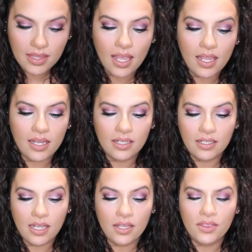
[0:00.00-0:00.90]

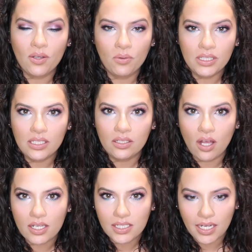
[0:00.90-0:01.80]
then the only
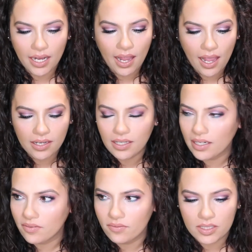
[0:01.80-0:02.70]
gloss that I had
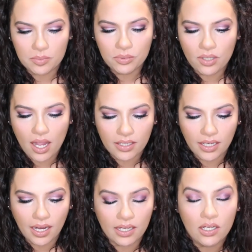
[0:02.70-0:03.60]
like visible on
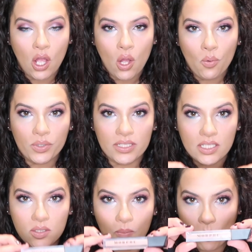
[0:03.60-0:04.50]
hand was
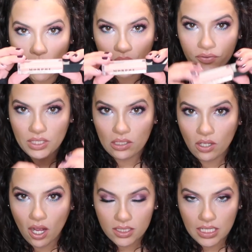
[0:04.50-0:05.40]
this Morphe
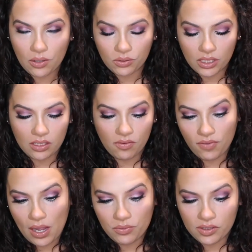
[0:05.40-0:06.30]
gloss. I only
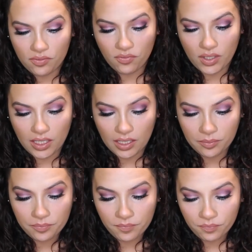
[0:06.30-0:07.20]
found it
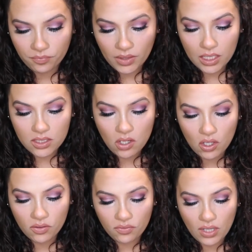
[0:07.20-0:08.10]
fitting. It's
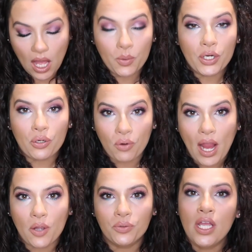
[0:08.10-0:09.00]
called Flower
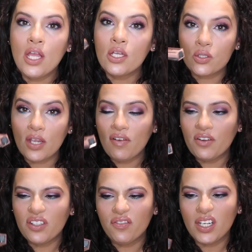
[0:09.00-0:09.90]
Crown. So I
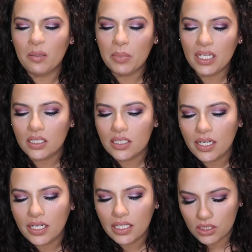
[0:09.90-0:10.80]
found it fitting because
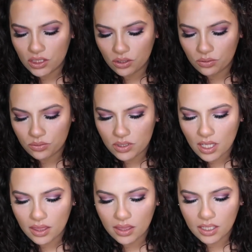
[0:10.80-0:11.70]
I didn't get to use
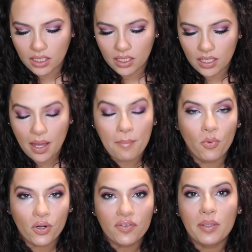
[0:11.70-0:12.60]
the
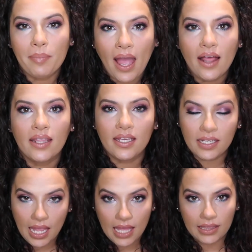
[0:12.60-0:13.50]
Morphe
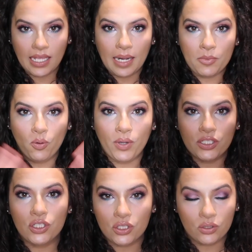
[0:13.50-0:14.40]
palette that I'm
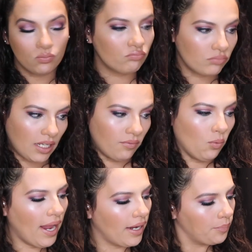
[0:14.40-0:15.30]
going to give
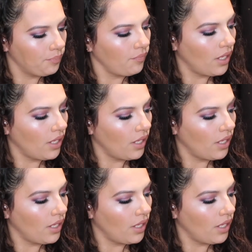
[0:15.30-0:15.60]
away.